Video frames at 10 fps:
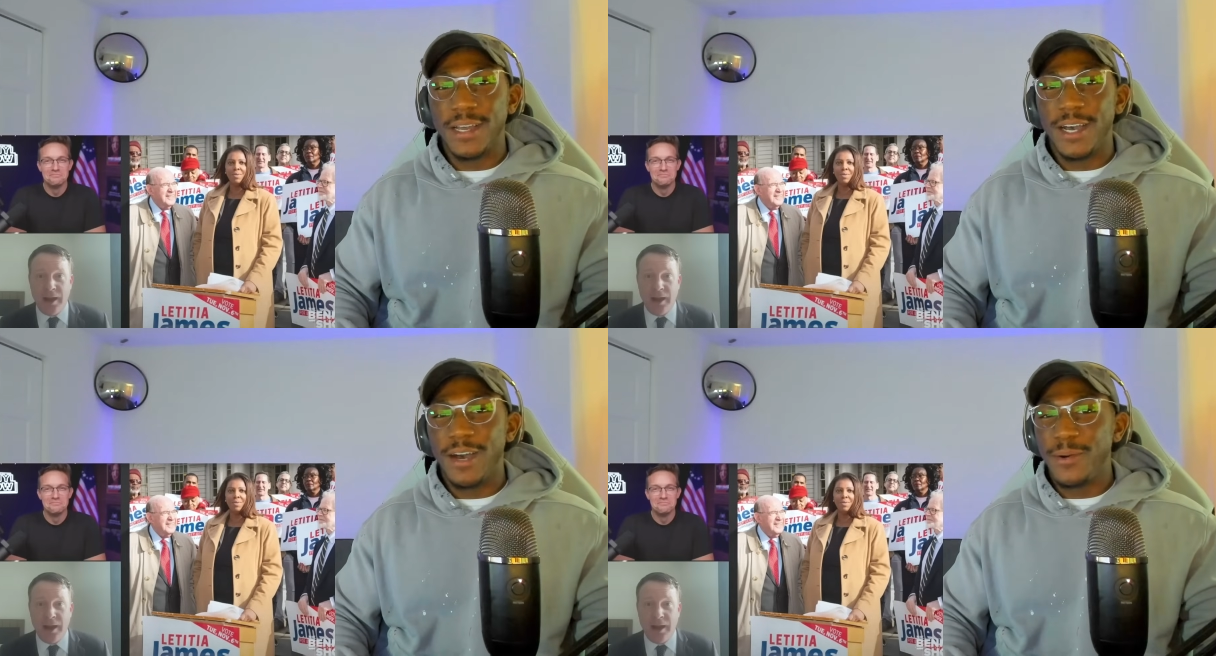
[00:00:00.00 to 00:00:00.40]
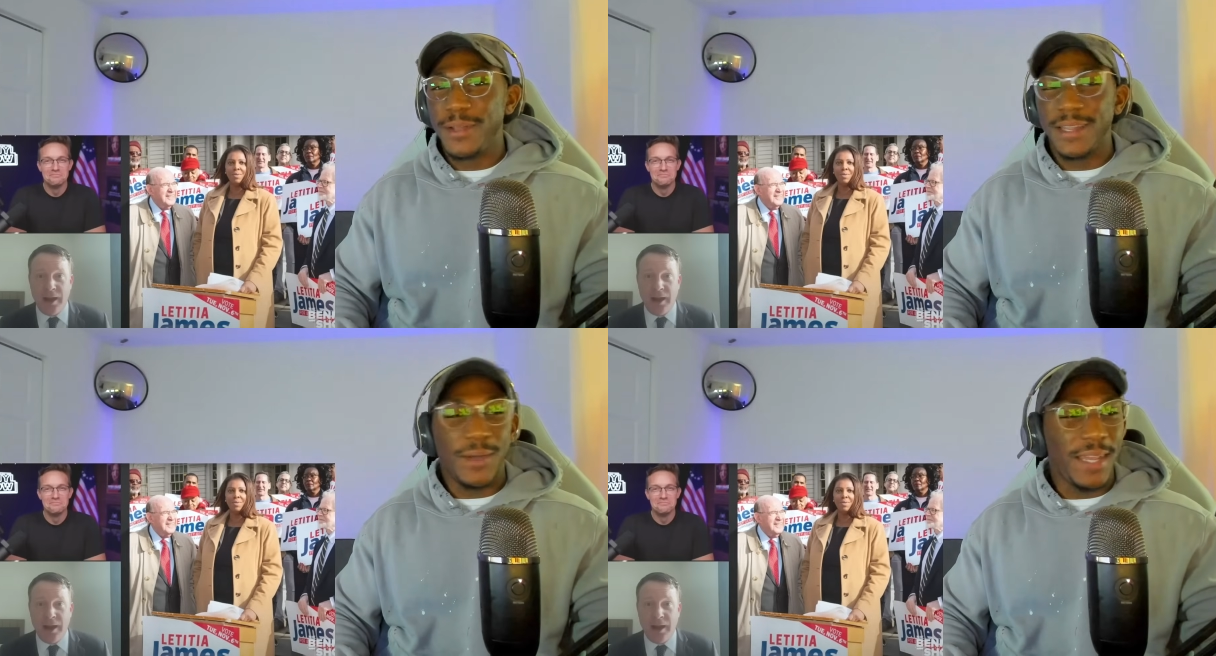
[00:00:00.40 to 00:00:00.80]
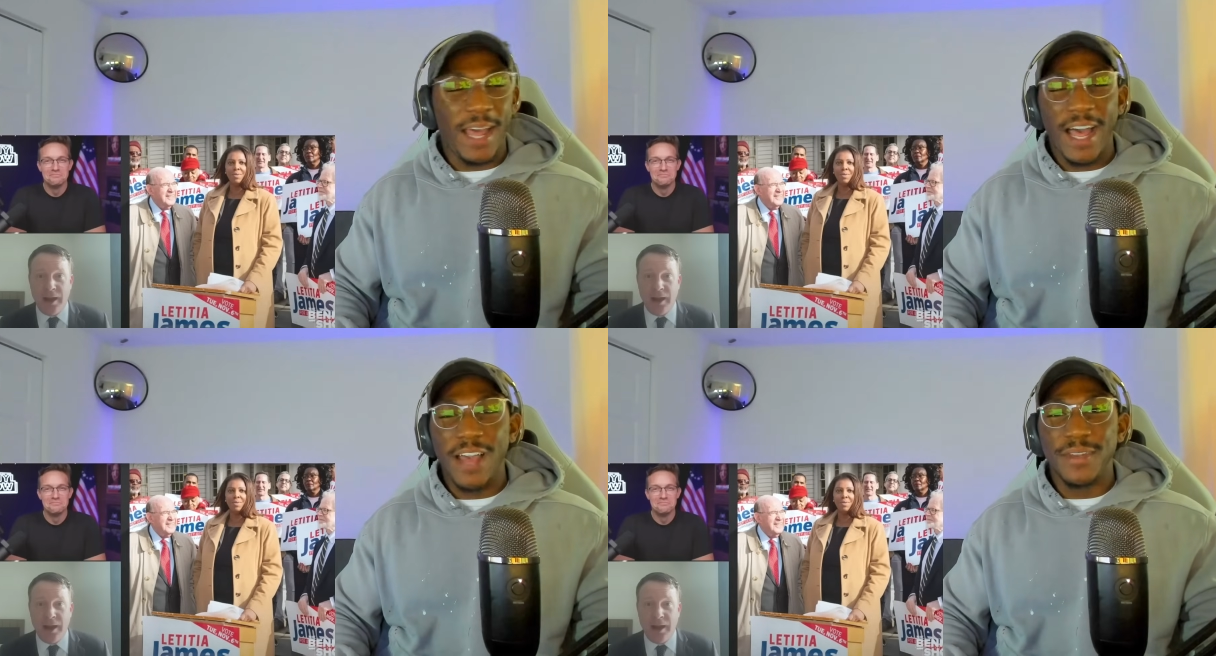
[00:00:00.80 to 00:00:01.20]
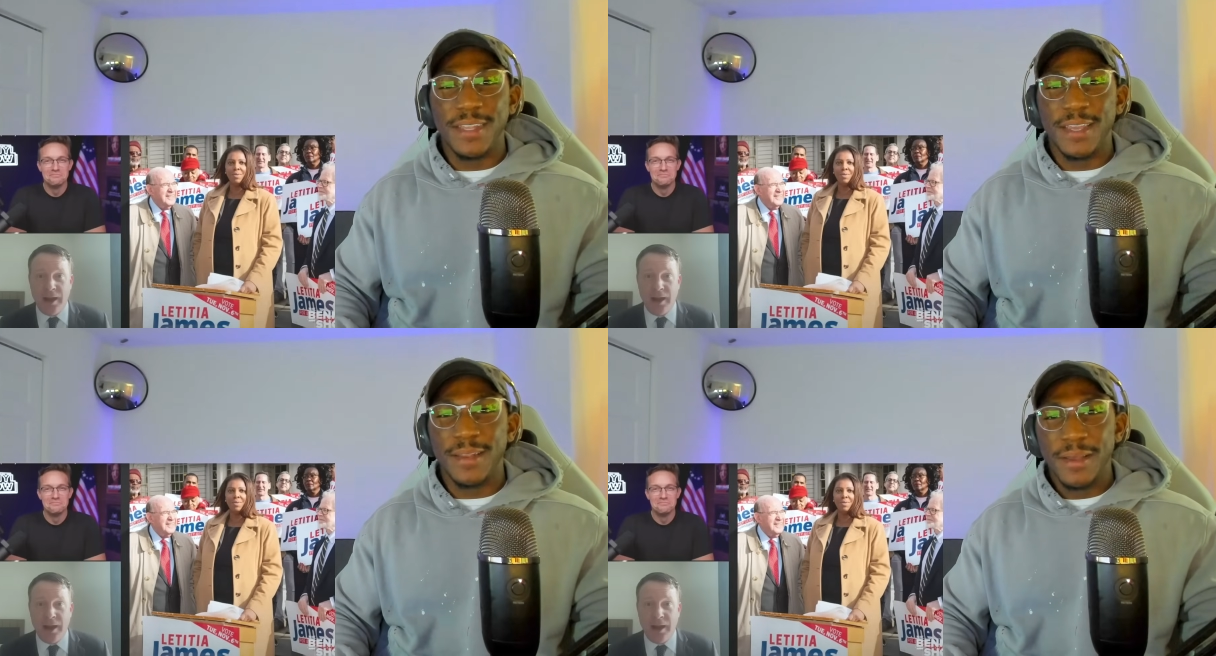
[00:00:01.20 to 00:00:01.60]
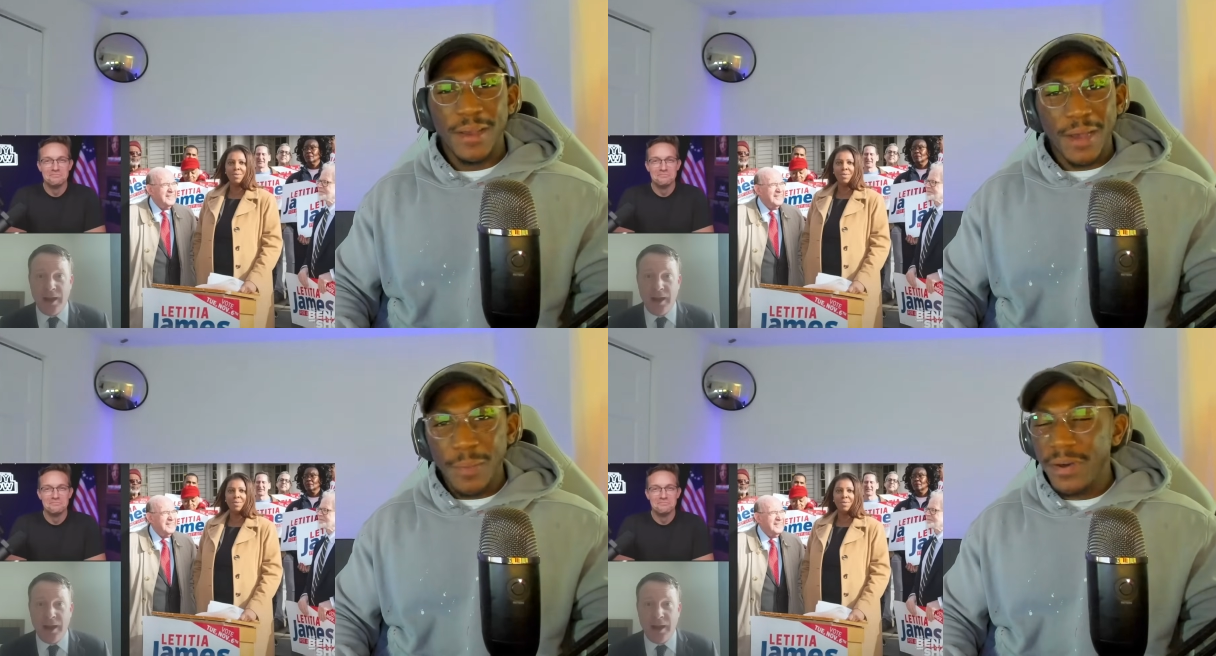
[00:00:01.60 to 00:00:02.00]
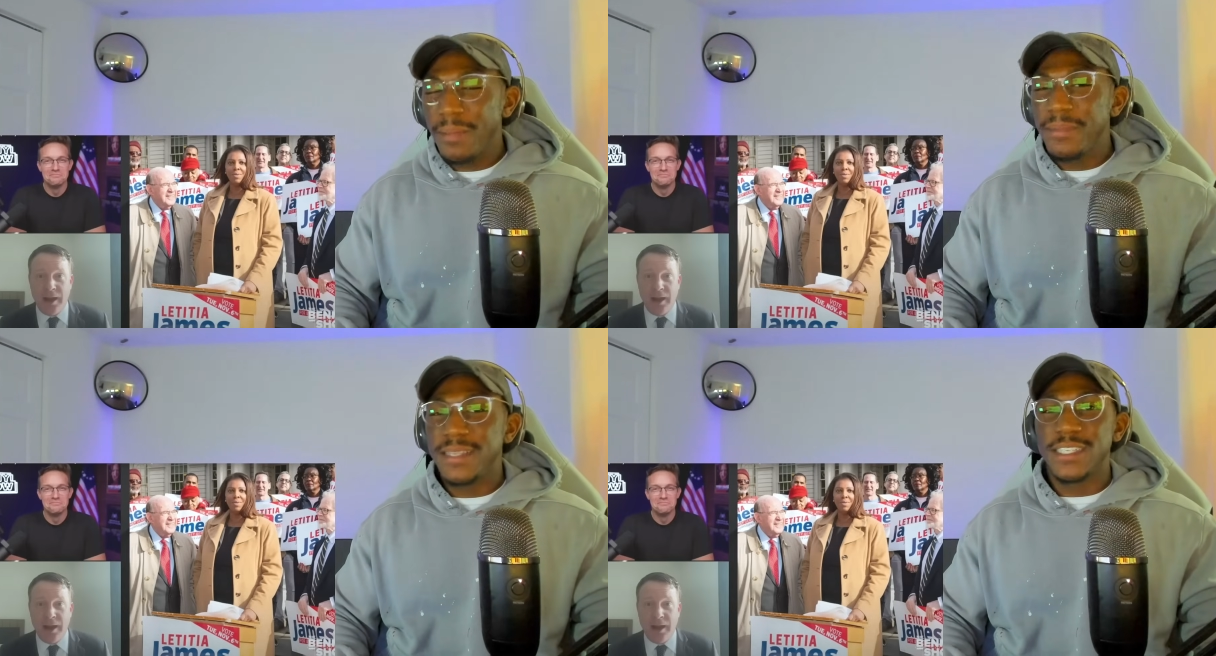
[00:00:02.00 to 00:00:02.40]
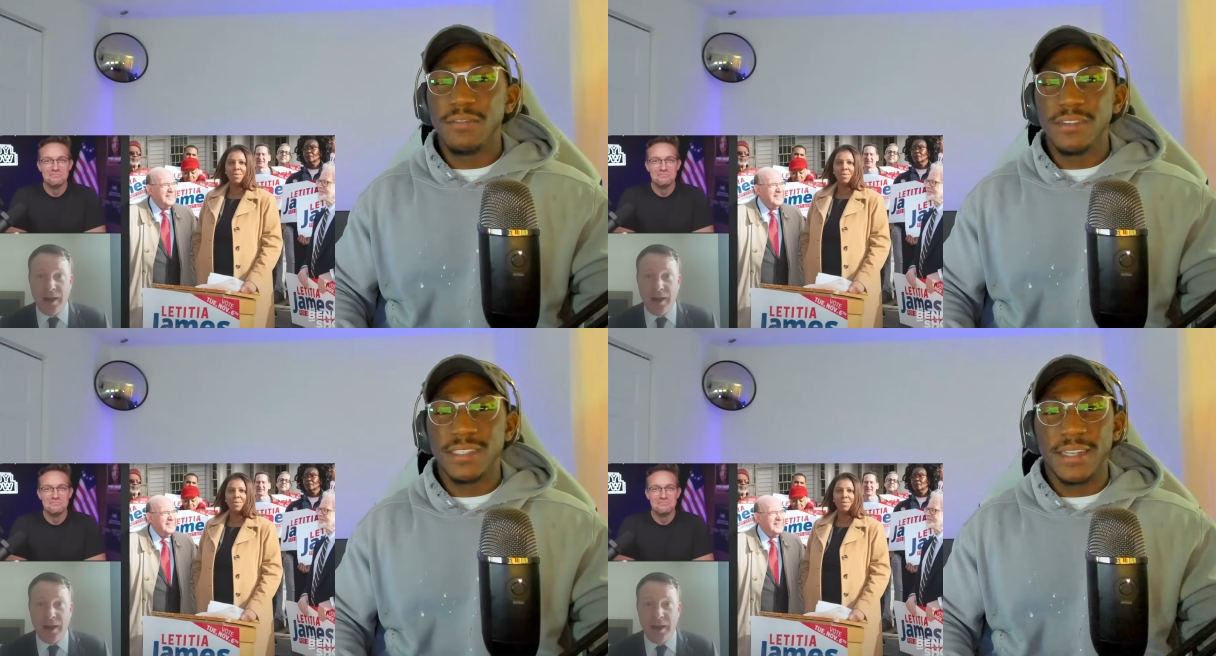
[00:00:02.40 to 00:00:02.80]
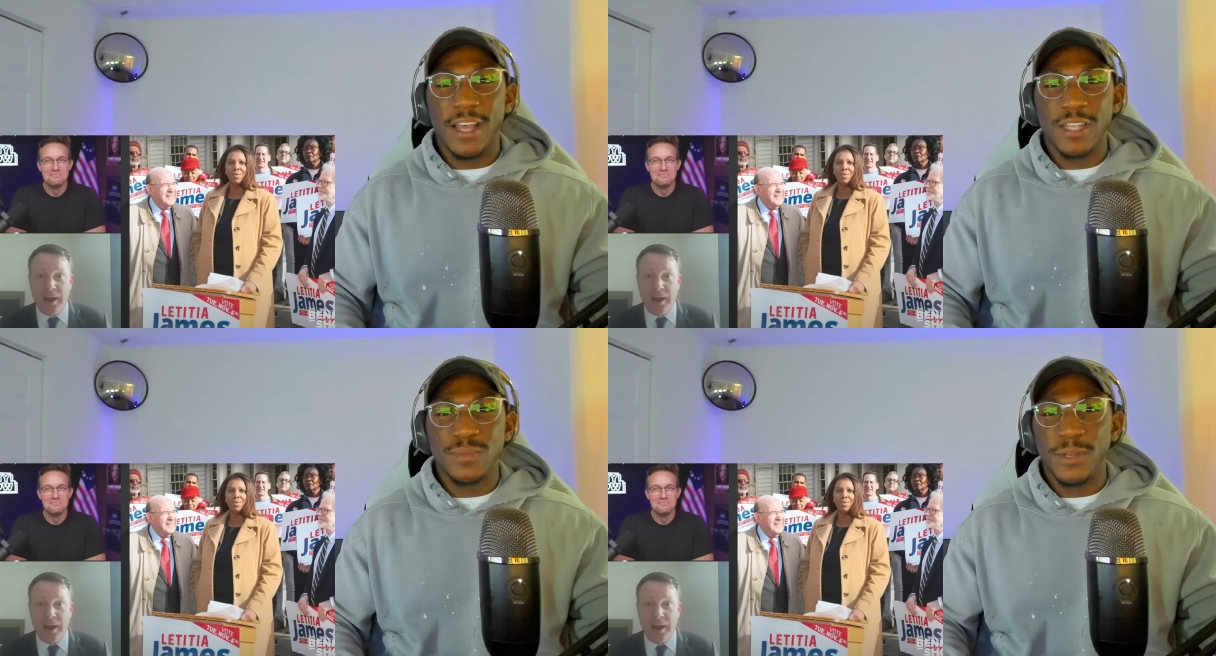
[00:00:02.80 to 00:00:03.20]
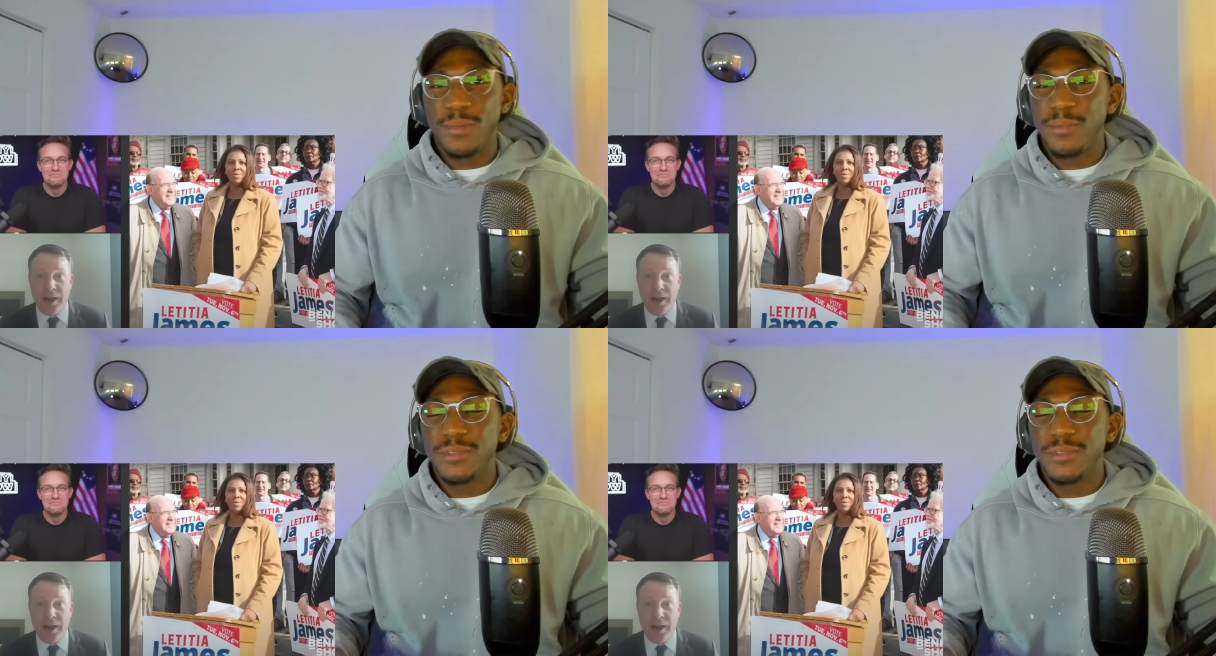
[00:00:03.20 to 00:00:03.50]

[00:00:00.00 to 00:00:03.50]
Speaker 1: on uh, on on live and did a public service announcement,